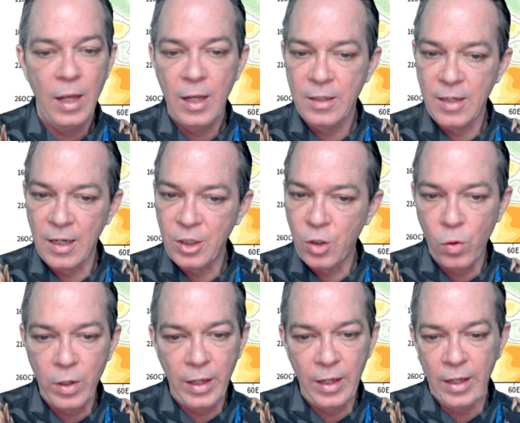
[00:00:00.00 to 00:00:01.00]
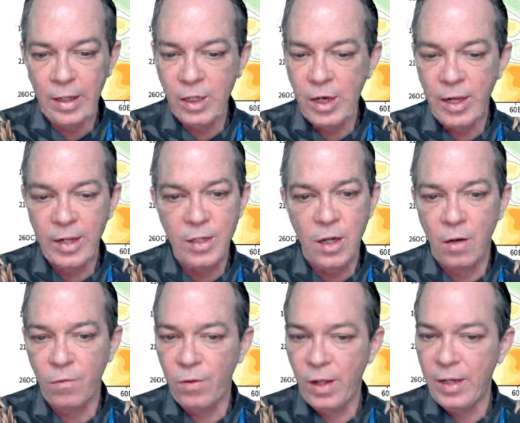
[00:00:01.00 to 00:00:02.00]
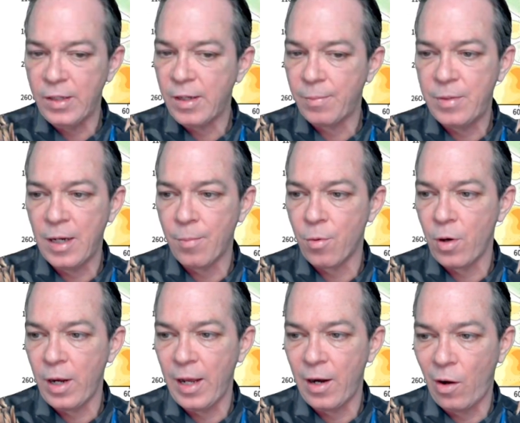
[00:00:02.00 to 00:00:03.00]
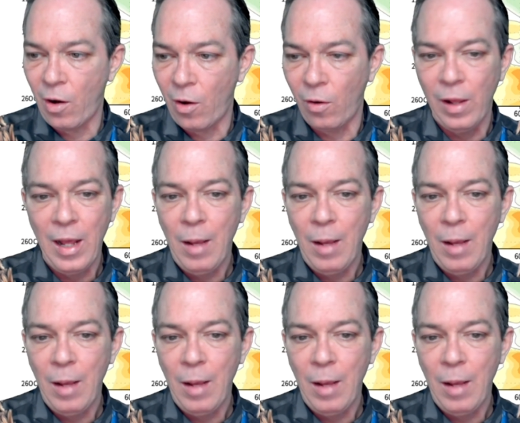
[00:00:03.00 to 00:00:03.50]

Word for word: It's not showing any chance of late September at all.